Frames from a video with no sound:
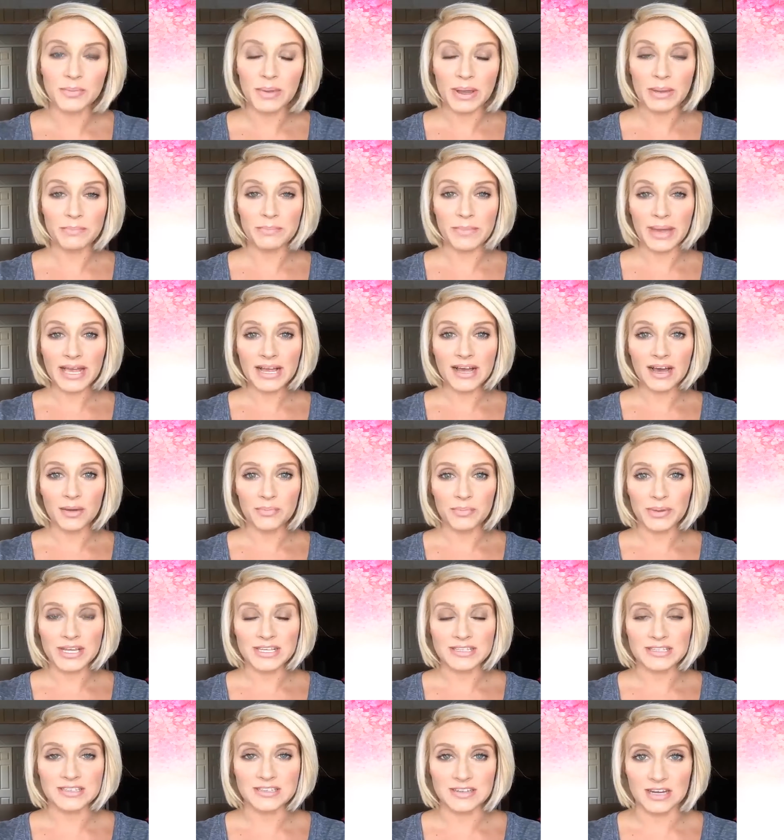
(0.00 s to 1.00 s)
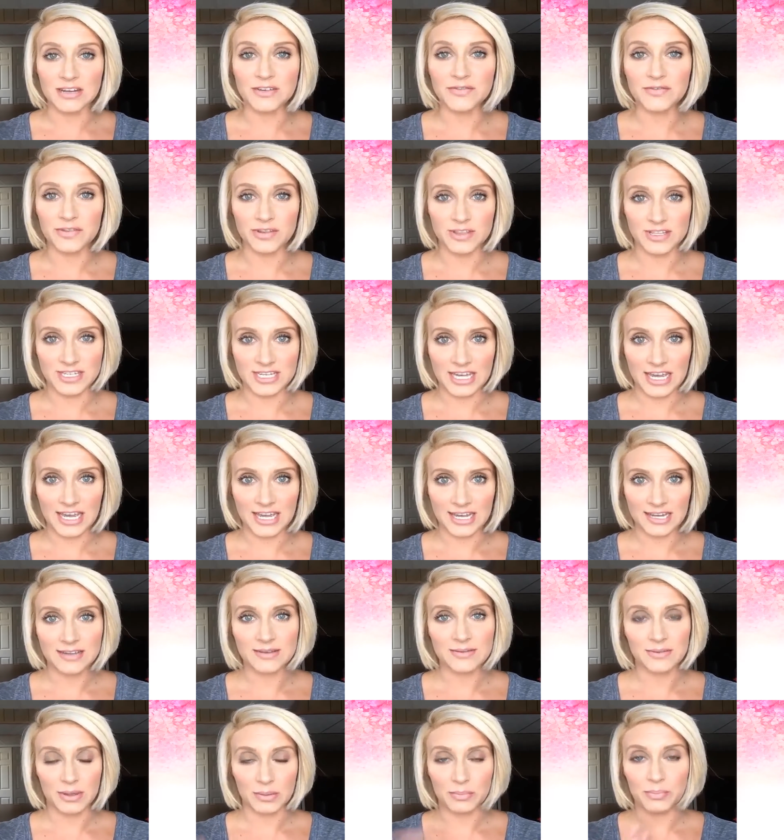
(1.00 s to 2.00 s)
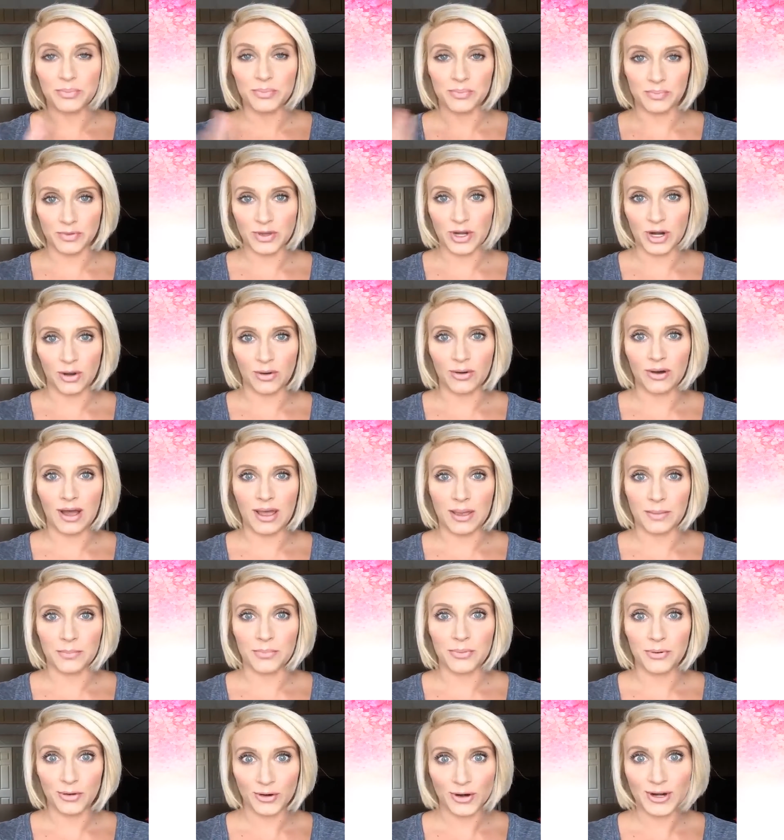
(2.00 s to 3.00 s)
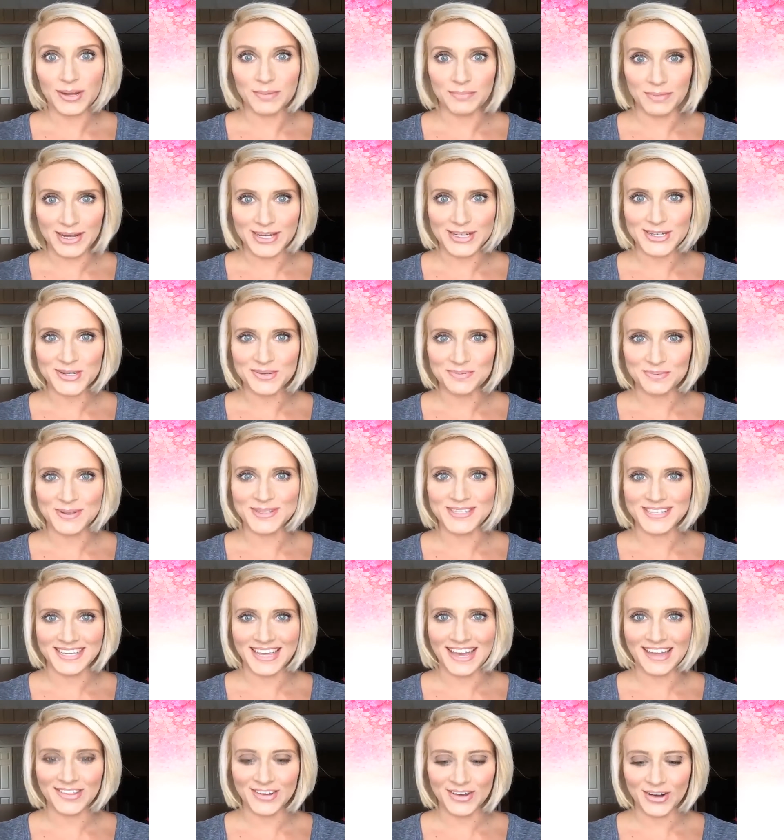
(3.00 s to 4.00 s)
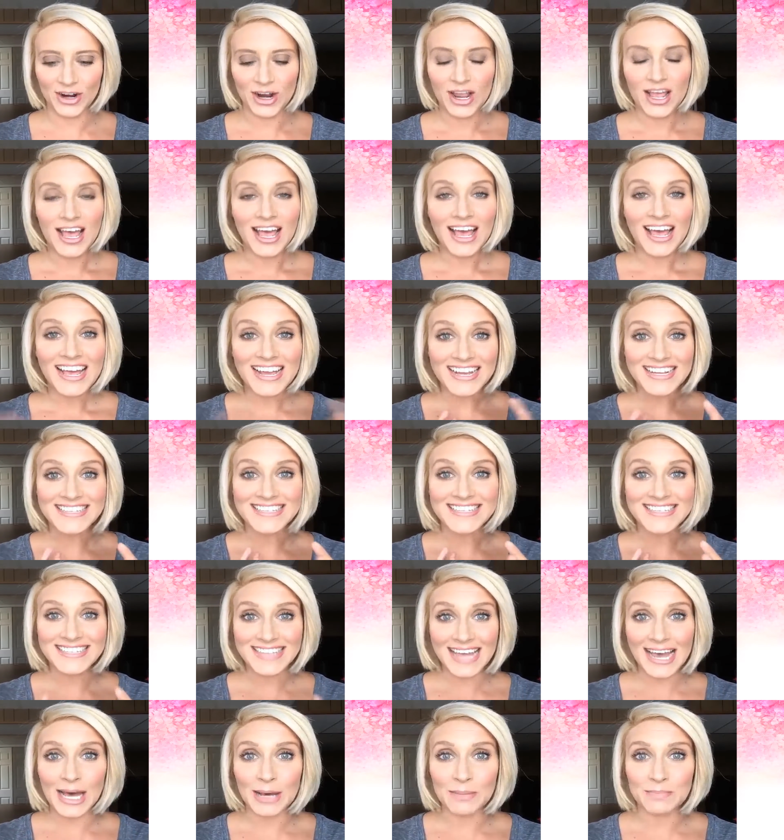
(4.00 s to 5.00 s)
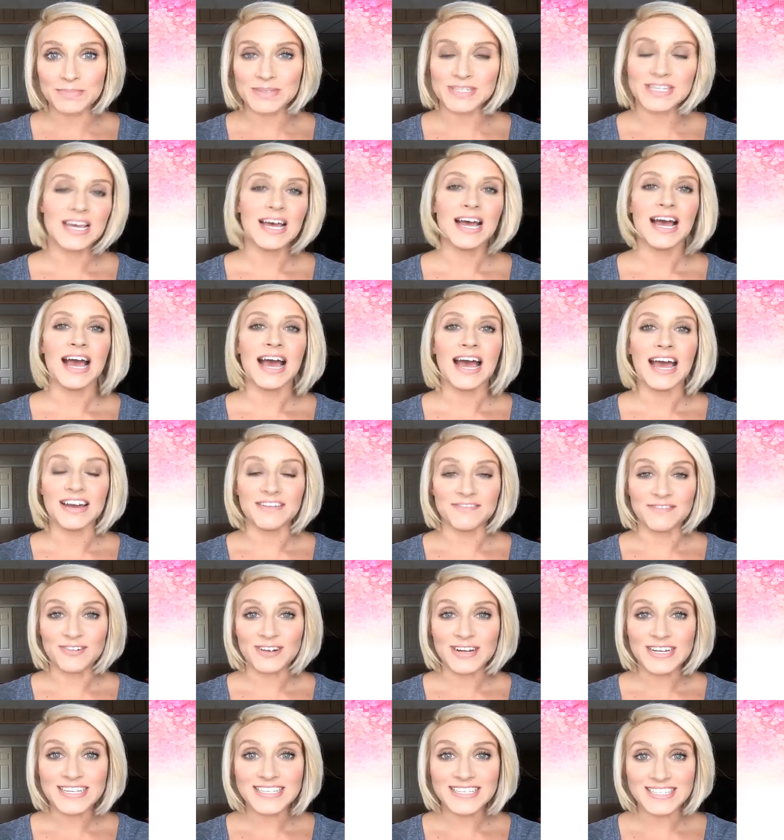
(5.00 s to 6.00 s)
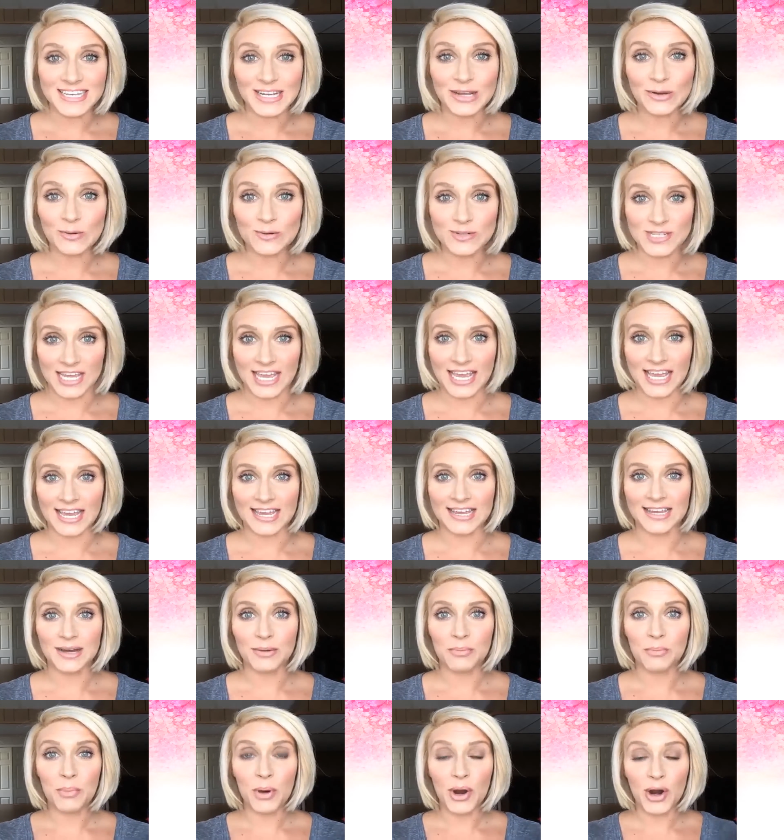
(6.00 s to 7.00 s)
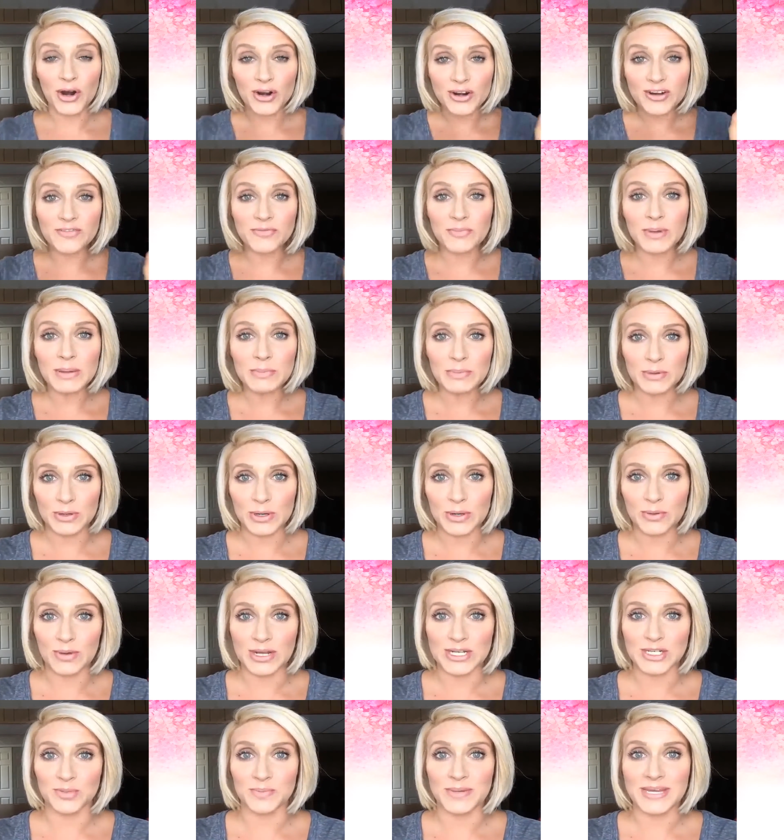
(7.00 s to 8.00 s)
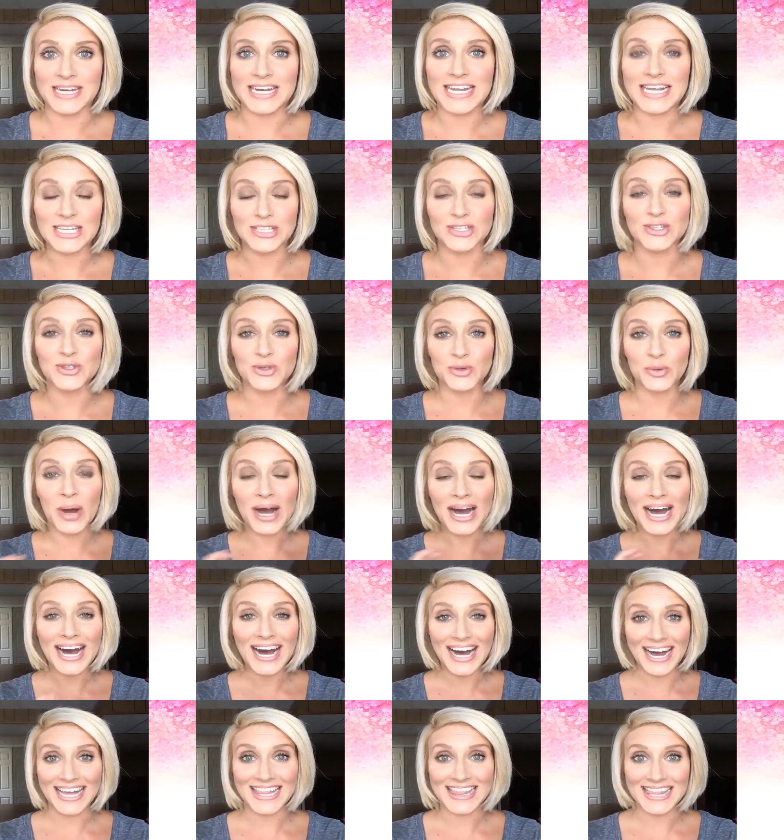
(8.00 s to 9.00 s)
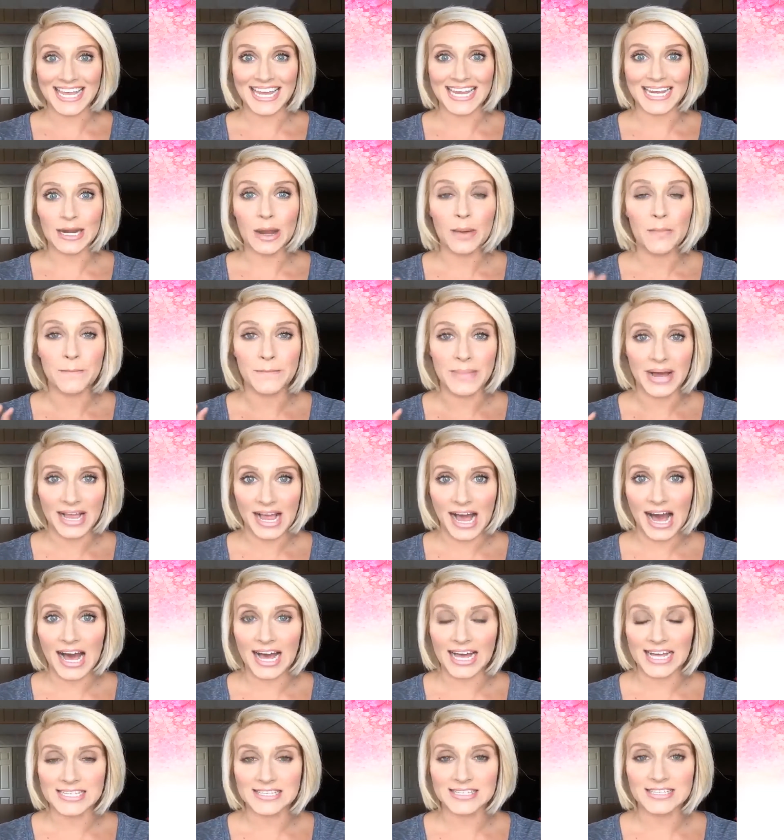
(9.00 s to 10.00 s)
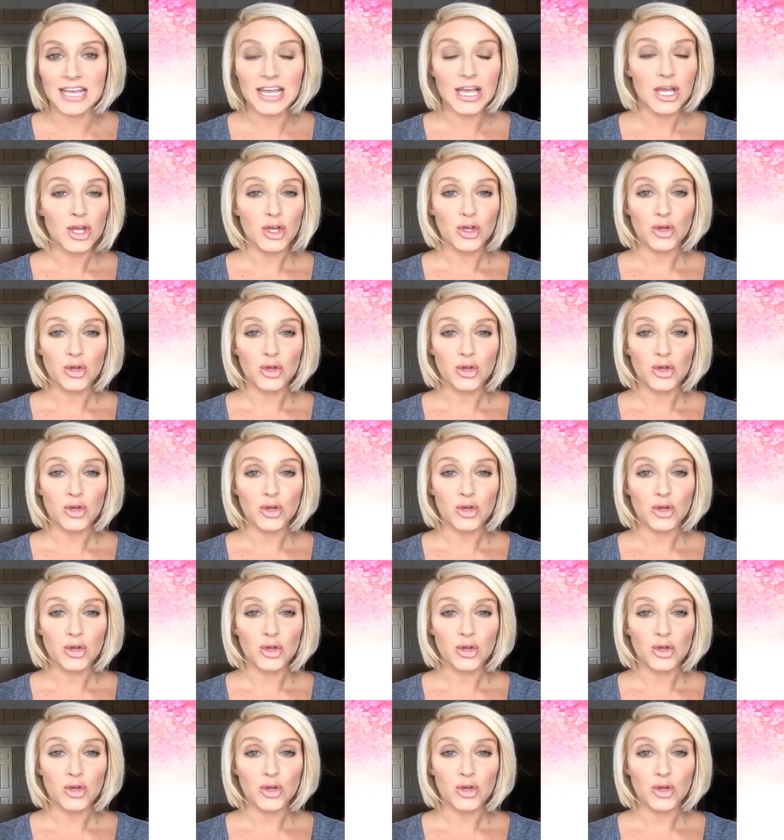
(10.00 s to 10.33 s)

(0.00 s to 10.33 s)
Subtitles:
So my makeup is done for the day. Like, you know, I'm pretty much put together, except every single day, part of my beauty regimen is to highlight my eyes.